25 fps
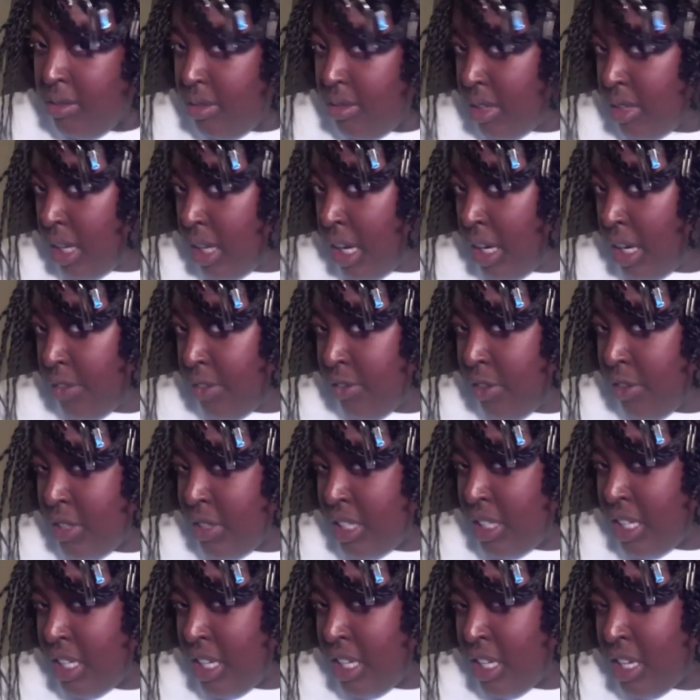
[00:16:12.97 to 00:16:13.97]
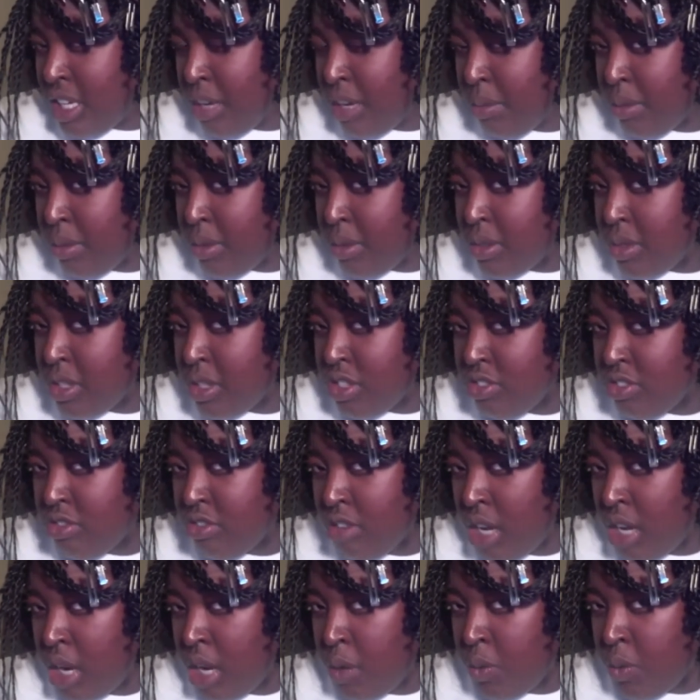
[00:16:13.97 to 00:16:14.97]
And if you see a couple of
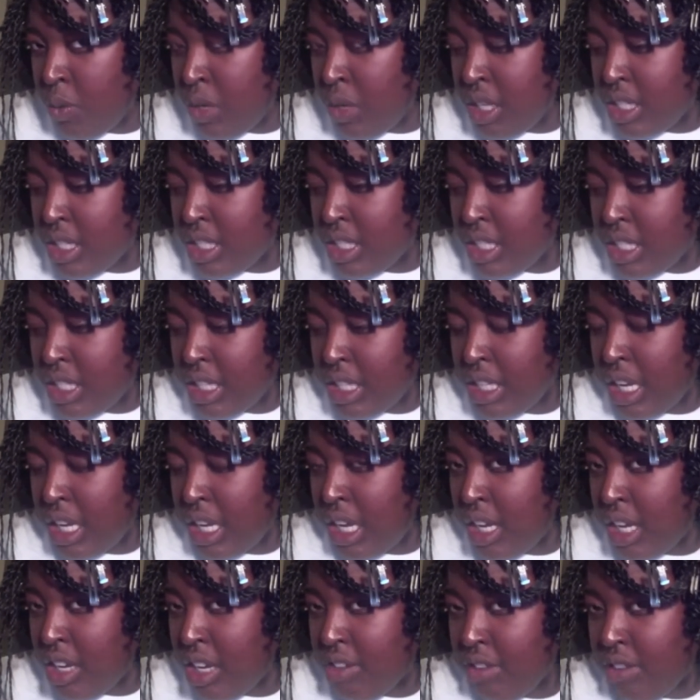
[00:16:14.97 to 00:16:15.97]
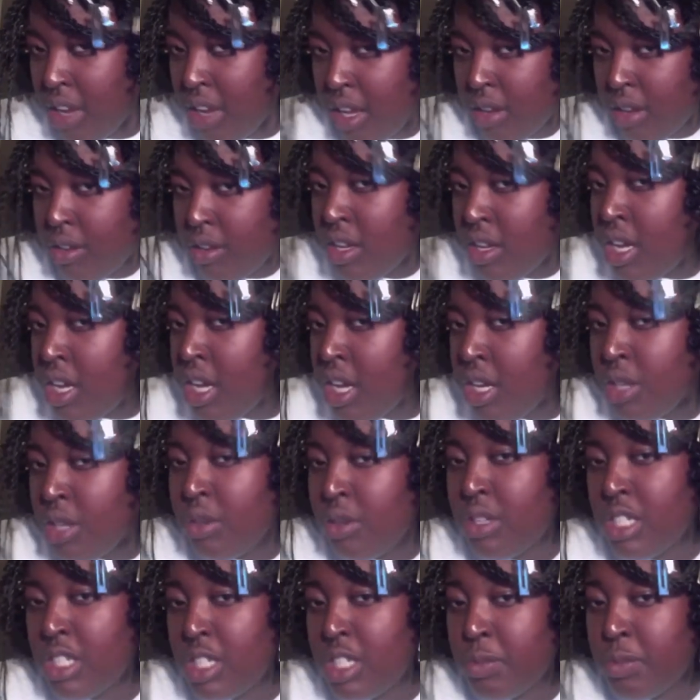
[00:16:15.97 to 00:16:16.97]
stray ones hanging around, you
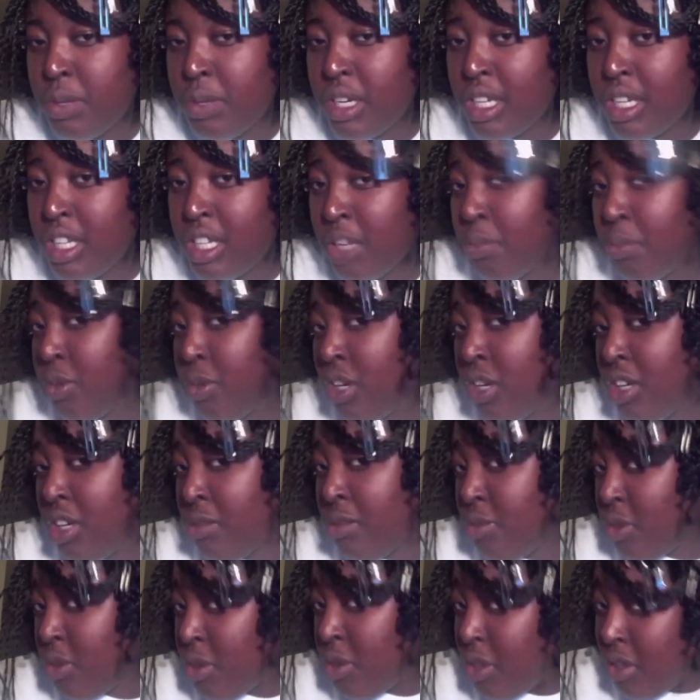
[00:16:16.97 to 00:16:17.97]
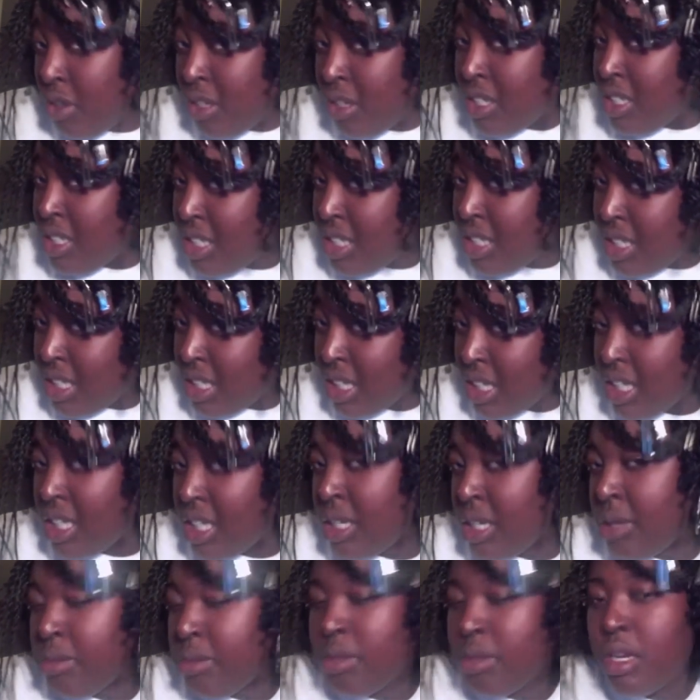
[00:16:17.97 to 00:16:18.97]
could just put a clip on them, or you could just stick it
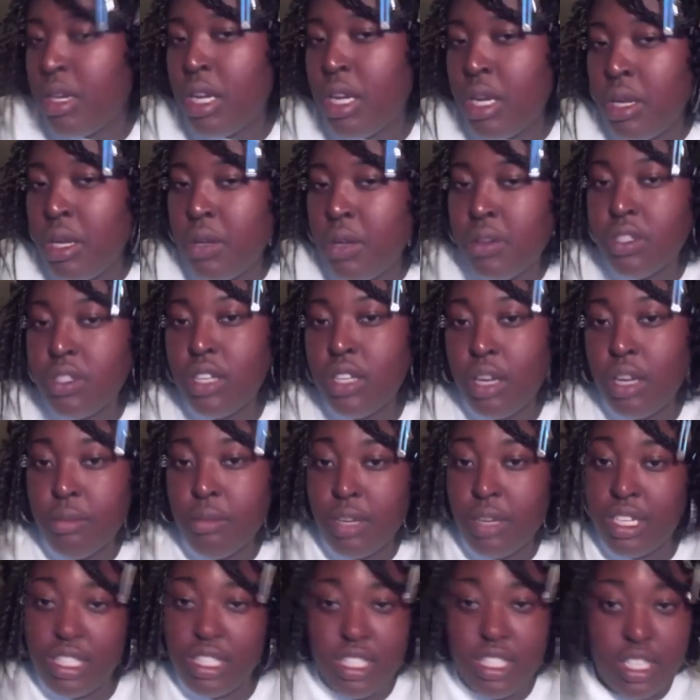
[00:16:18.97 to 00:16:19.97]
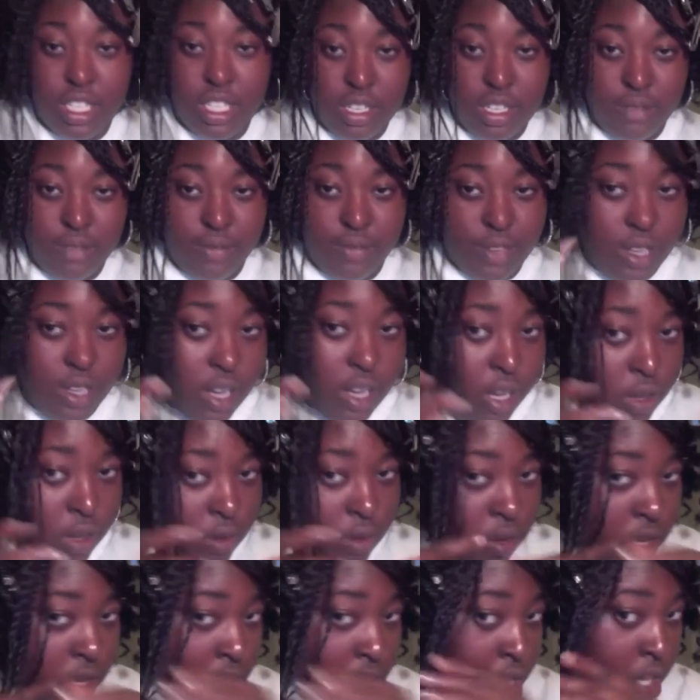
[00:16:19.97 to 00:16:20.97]
in. So I'm going to stick it in for now,
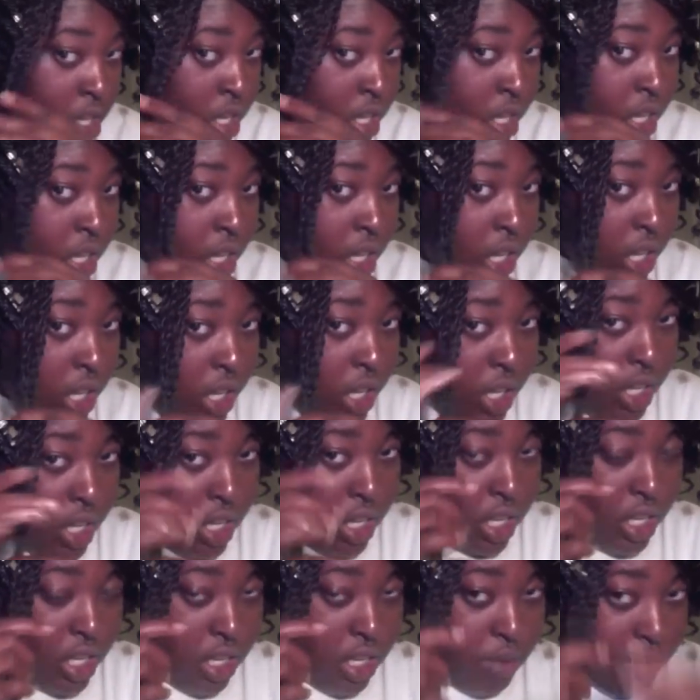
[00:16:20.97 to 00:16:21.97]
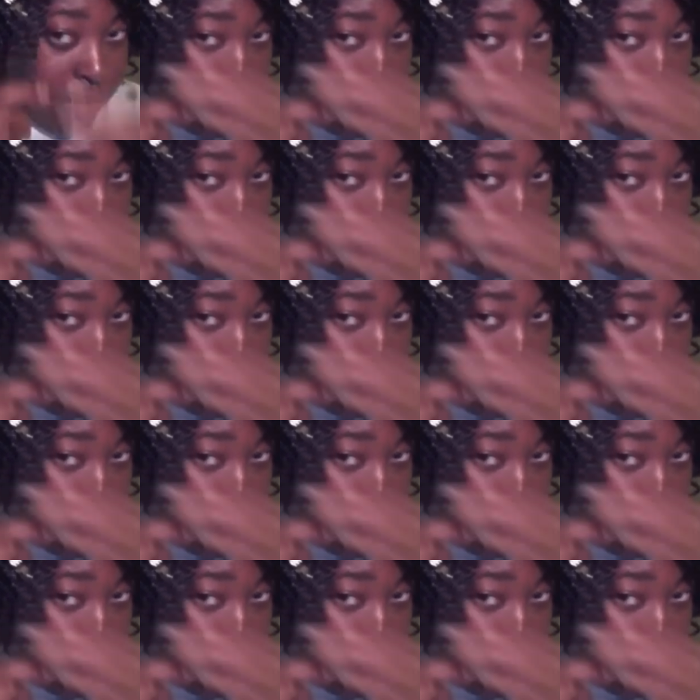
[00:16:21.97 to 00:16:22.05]
and I'm going